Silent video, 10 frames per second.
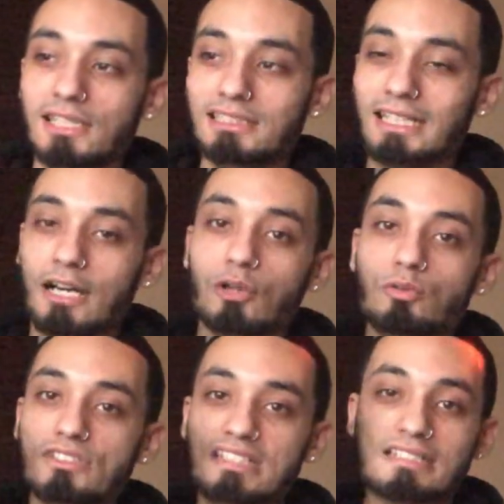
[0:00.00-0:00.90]
Y'all
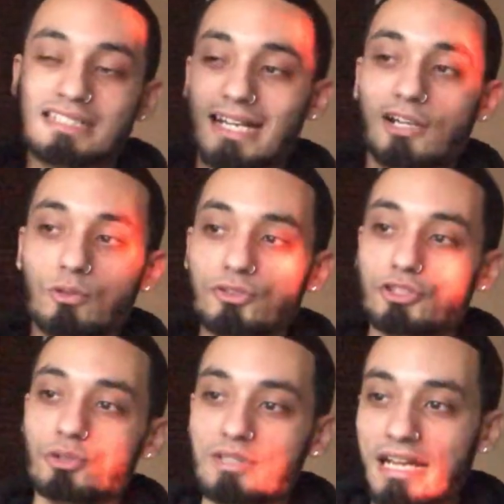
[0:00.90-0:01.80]
don't since y'all don't
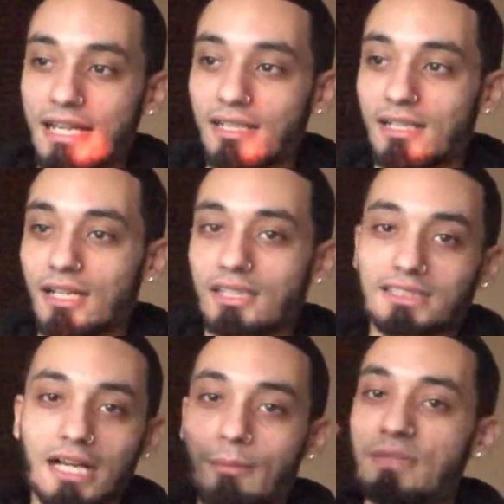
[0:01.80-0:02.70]
do that,
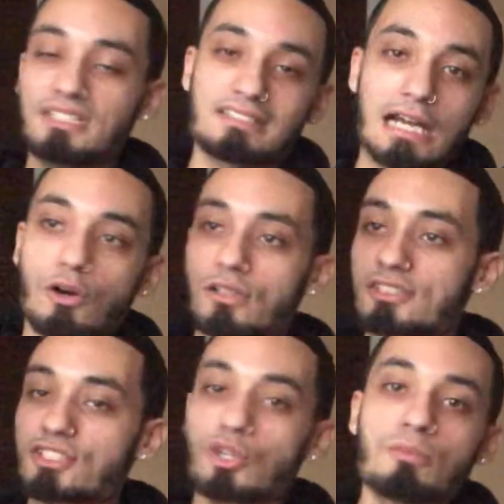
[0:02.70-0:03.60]
y'all miss out on
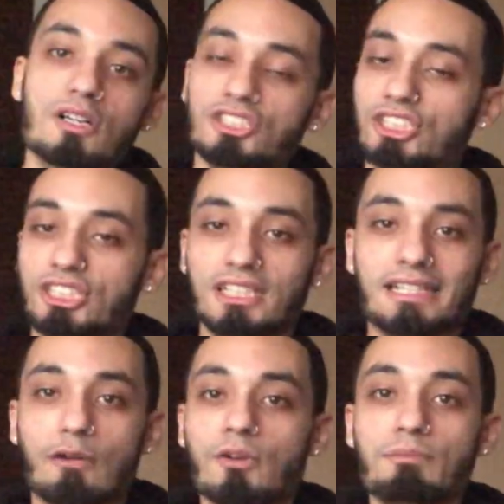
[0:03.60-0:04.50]
so much shit
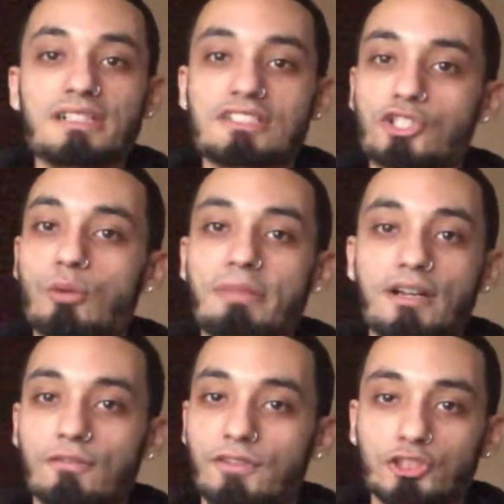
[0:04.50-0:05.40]
that would be so
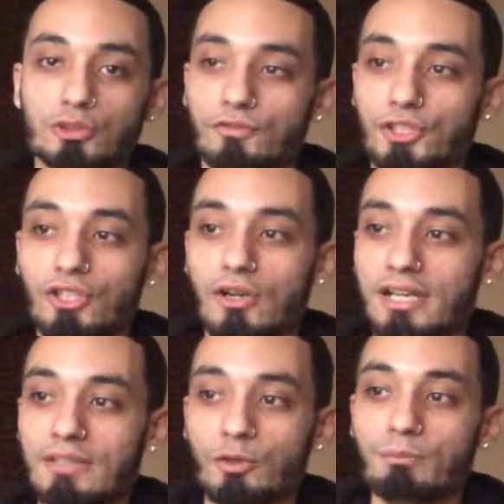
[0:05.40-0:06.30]
beneficial for y'all
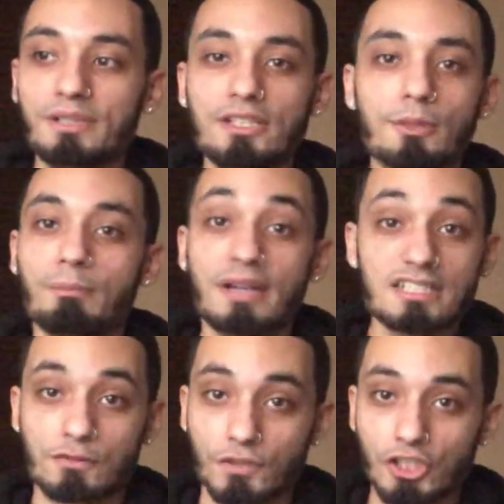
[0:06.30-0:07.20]
and would be the
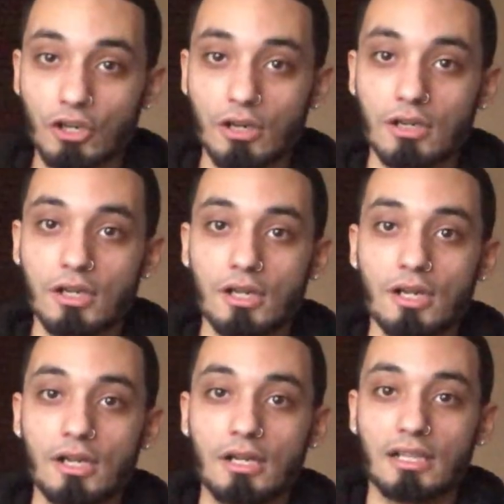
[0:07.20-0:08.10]
best for y'all.
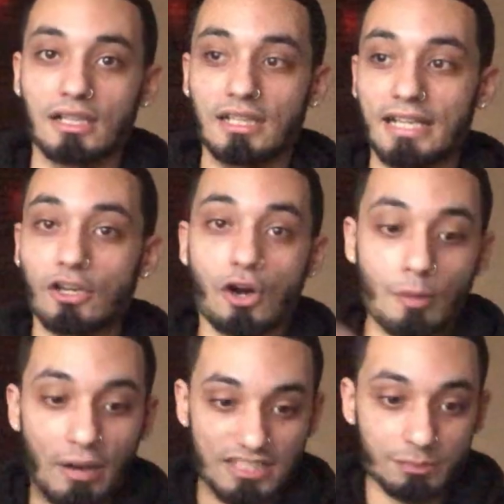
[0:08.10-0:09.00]
Like all
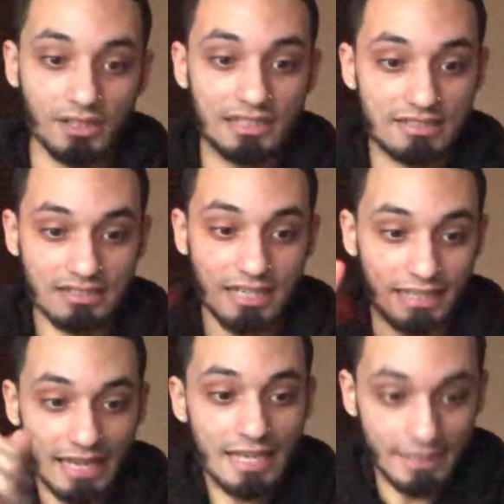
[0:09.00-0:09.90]
possibilities is like,
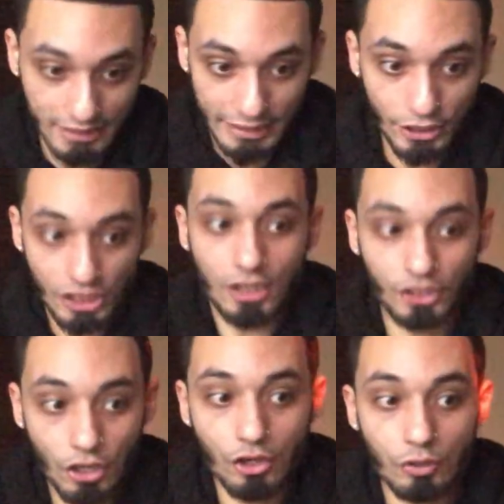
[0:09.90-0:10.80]
hey, here y'all
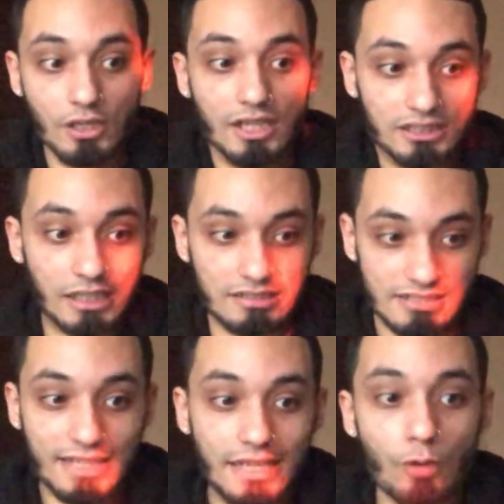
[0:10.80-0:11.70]
go. Y'all
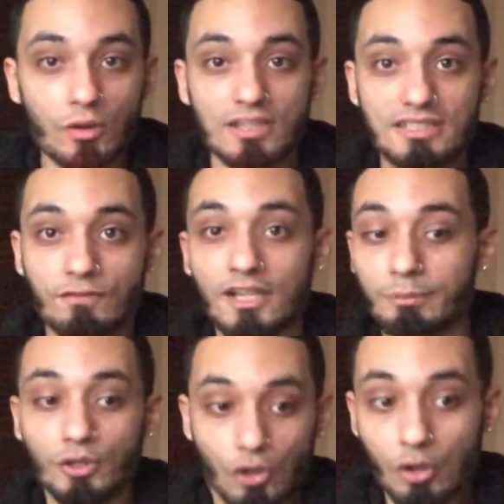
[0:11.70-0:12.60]
say y'all want to
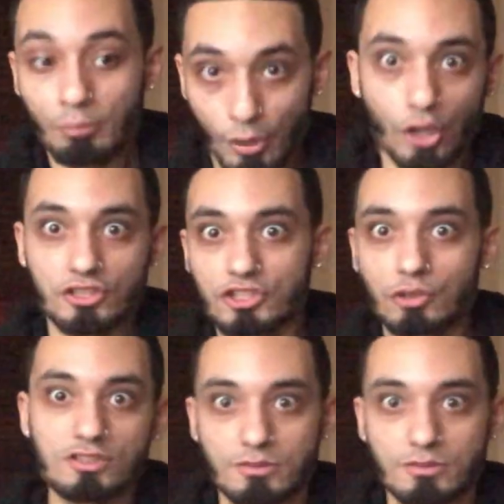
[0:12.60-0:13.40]
develop your own personal